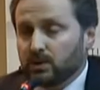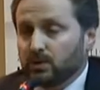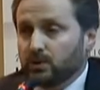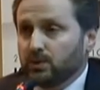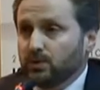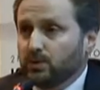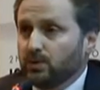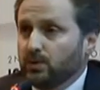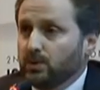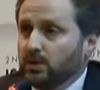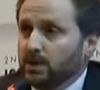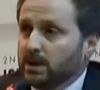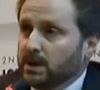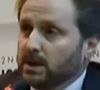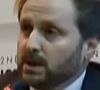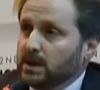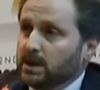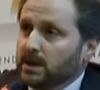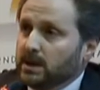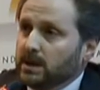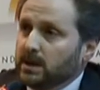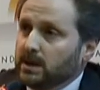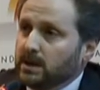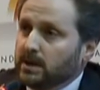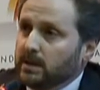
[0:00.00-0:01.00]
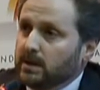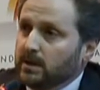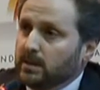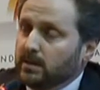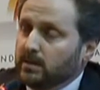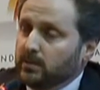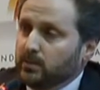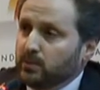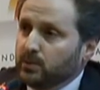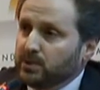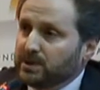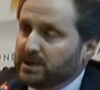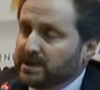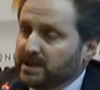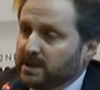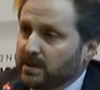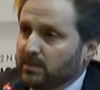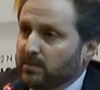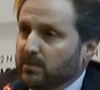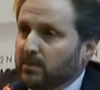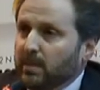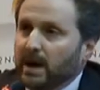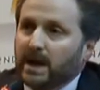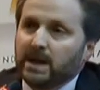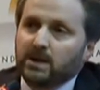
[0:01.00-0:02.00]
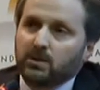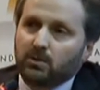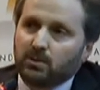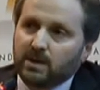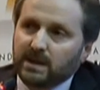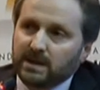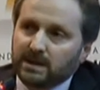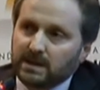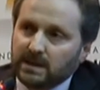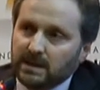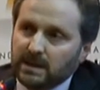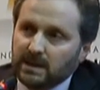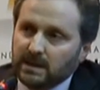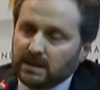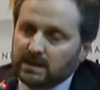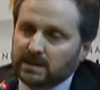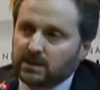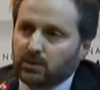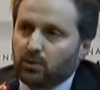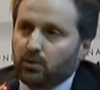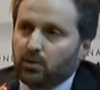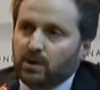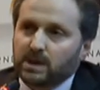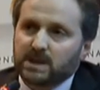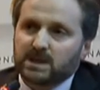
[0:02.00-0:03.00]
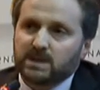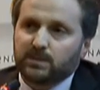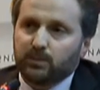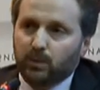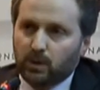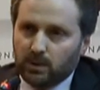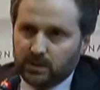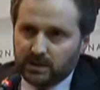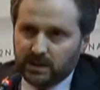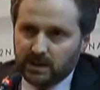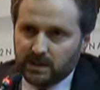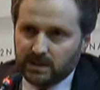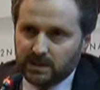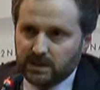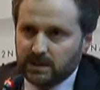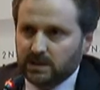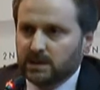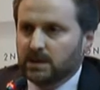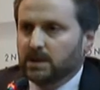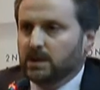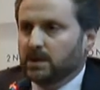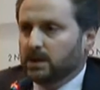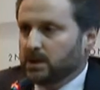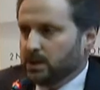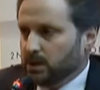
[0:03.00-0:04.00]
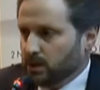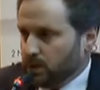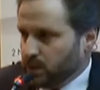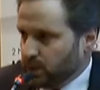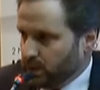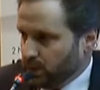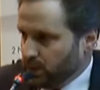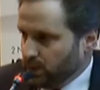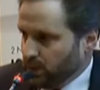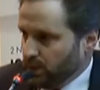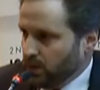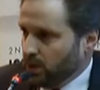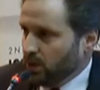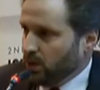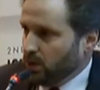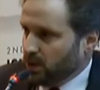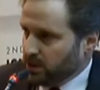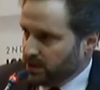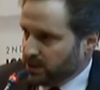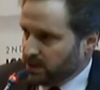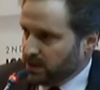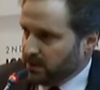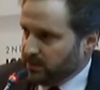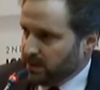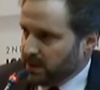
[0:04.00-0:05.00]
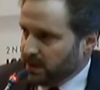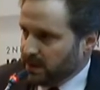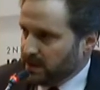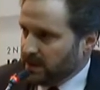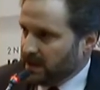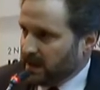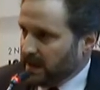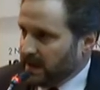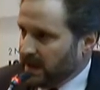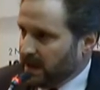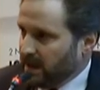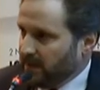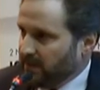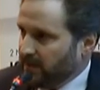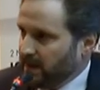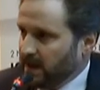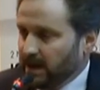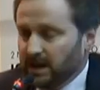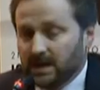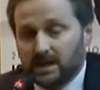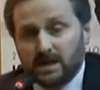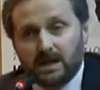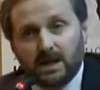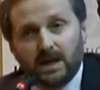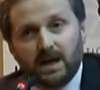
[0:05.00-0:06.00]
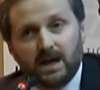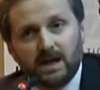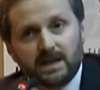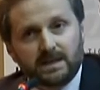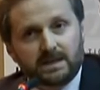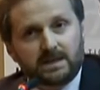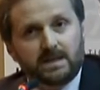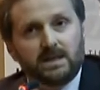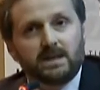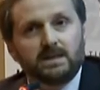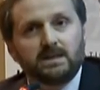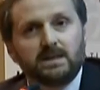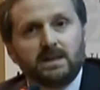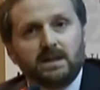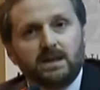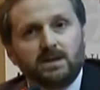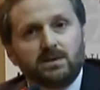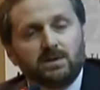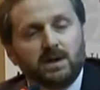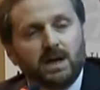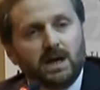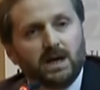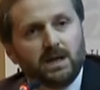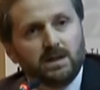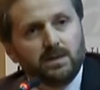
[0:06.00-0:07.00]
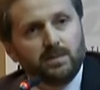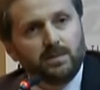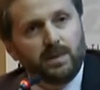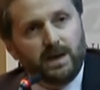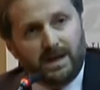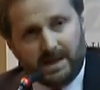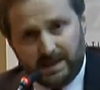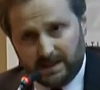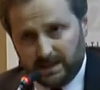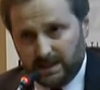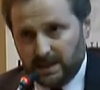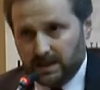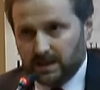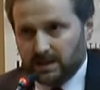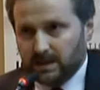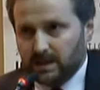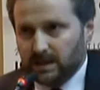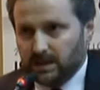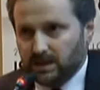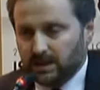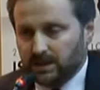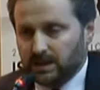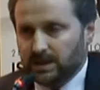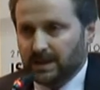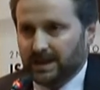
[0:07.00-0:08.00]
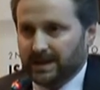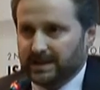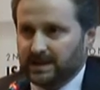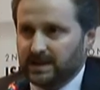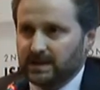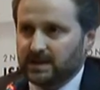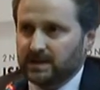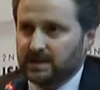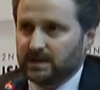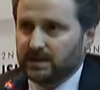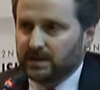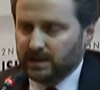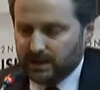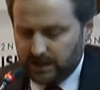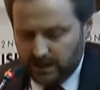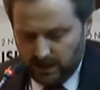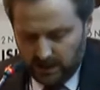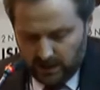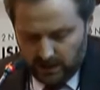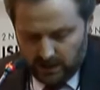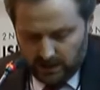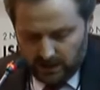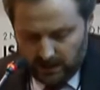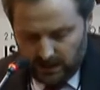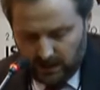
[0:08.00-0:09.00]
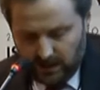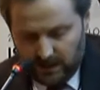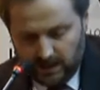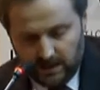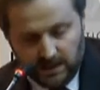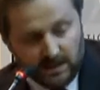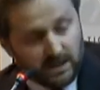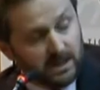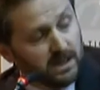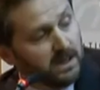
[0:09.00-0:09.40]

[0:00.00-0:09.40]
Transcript: to Muslim minorities' correspondence to Ottoman Khilafah, asking their help, asking their assistance in